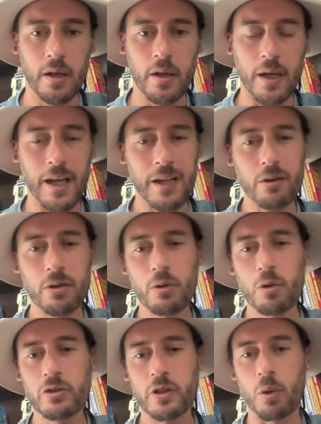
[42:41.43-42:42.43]
I don't know
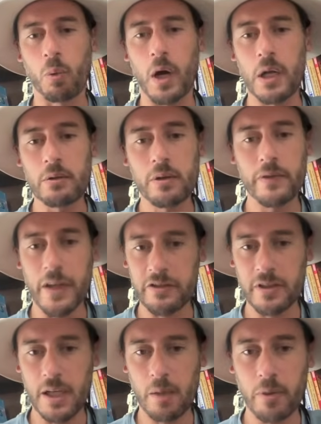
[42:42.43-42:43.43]
who's going to want to
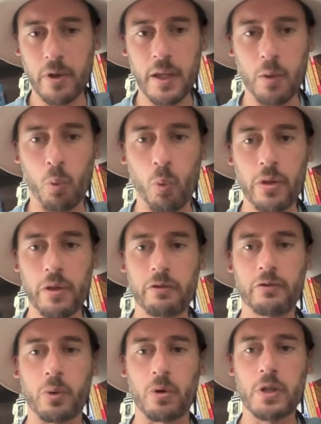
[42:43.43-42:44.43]
invest in it, but like with the
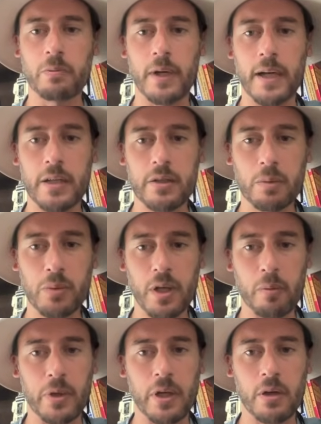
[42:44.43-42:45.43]
Forge, might actually be
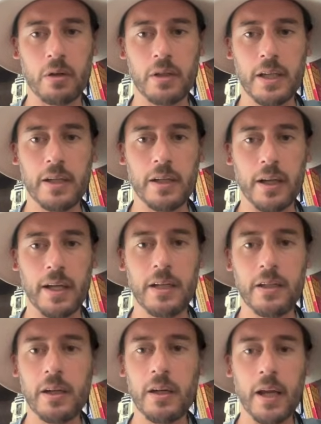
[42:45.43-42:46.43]
up here. He
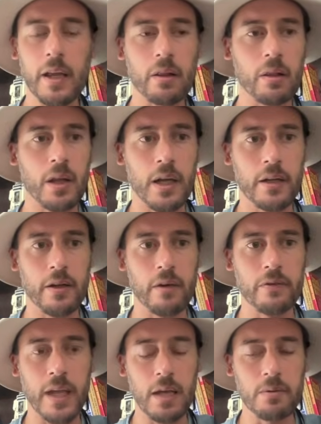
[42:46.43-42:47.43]
did a lot
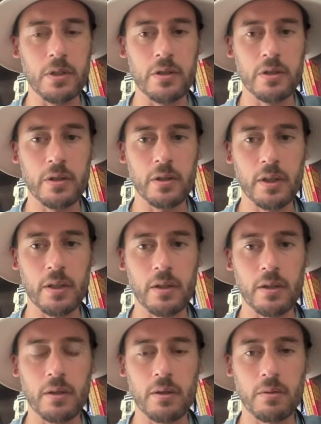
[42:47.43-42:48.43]
of damage
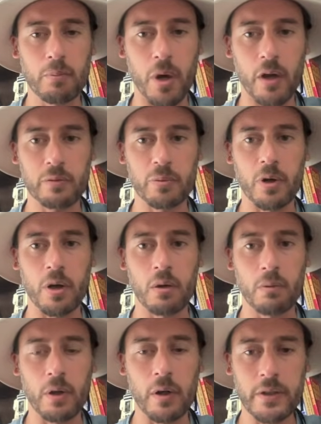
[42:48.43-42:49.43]
in Boss Brawl
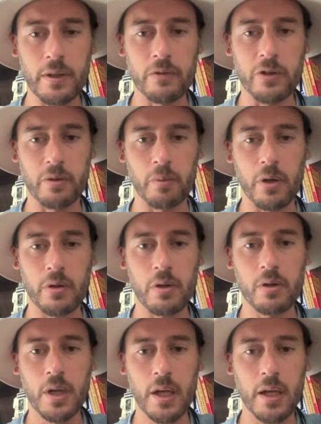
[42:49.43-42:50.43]
relative to some
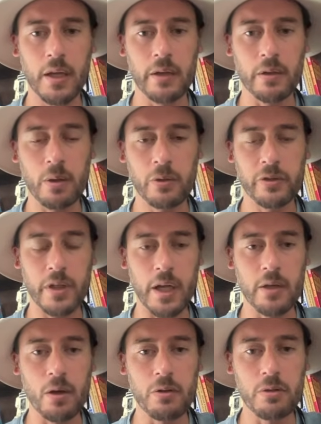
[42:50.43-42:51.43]
other heroes that I
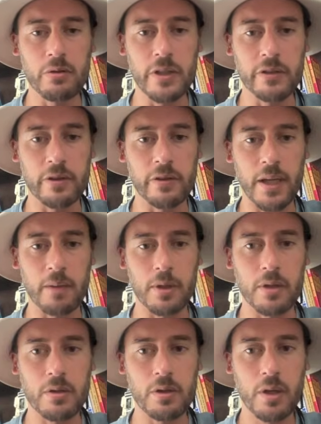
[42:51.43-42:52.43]
know do decent
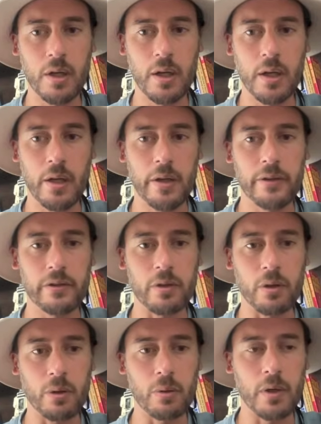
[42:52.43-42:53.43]
damage.
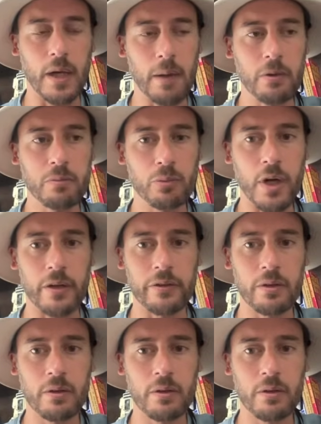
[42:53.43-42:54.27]
So I was impressed.